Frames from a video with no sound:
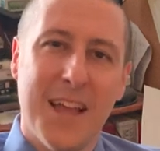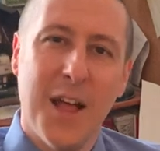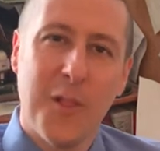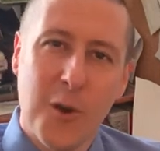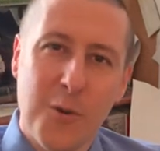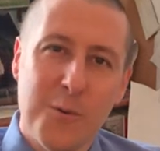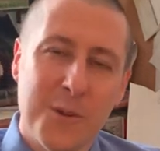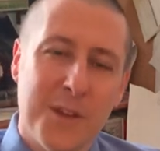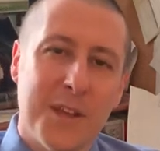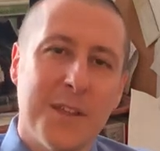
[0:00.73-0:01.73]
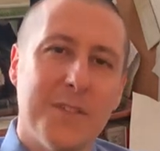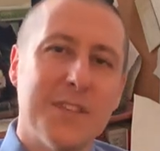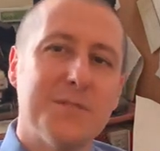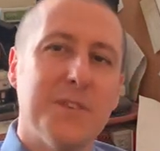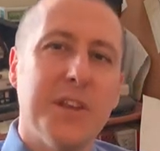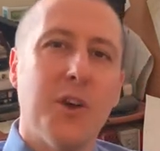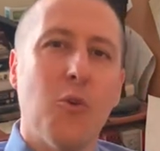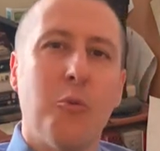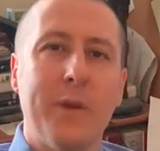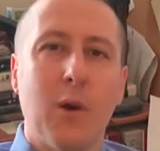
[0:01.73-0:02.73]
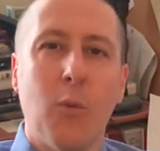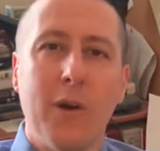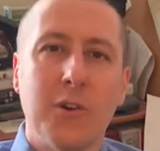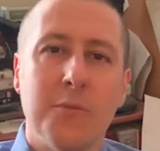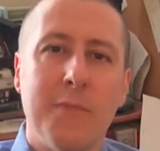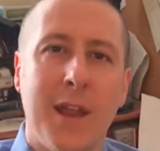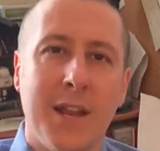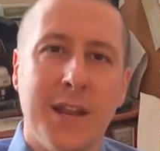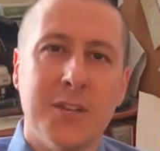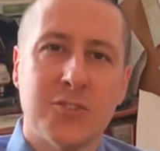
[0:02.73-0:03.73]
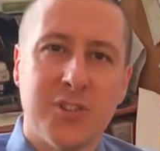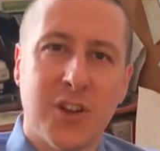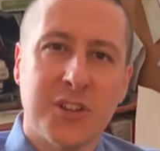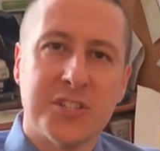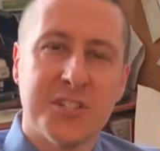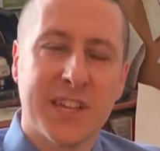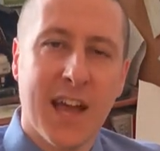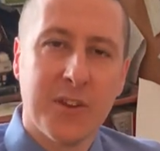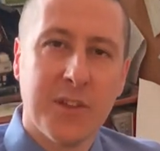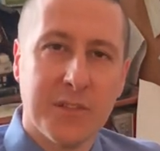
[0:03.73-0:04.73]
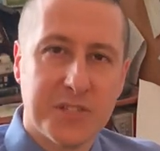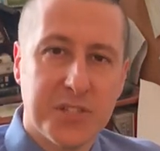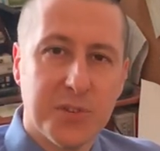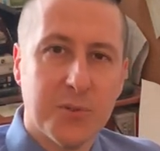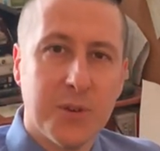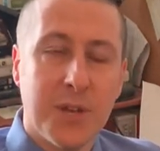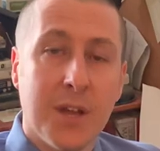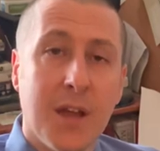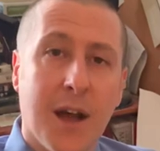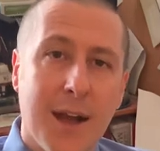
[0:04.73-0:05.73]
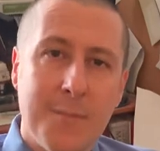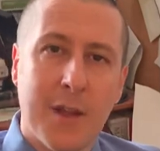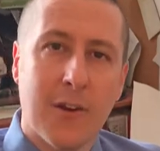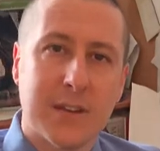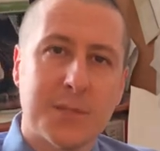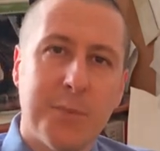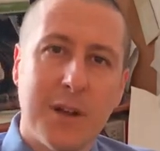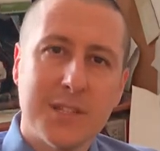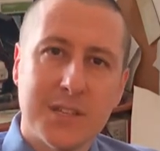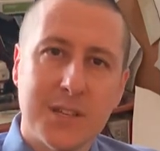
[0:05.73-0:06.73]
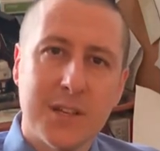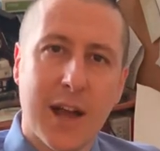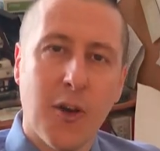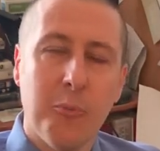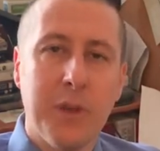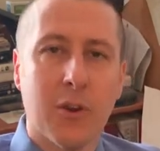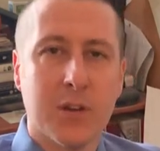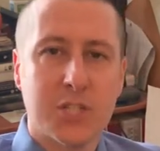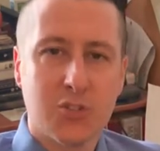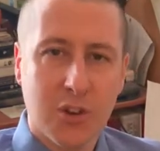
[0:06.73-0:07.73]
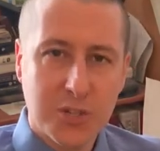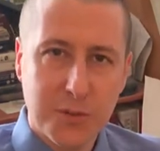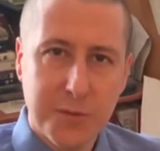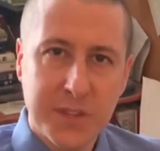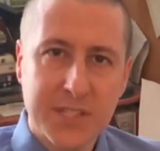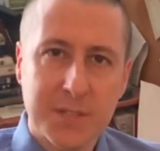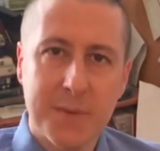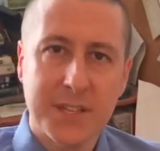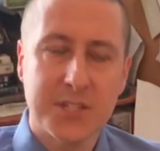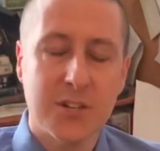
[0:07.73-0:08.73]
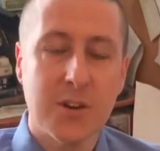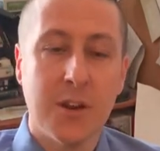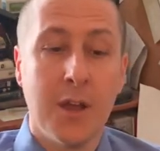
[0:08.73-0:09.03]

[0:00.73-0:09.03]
Hello, this video will be a welcome and an introduction to Calculus 2. I'm Eric Sponza. I will be your instructor for this semester.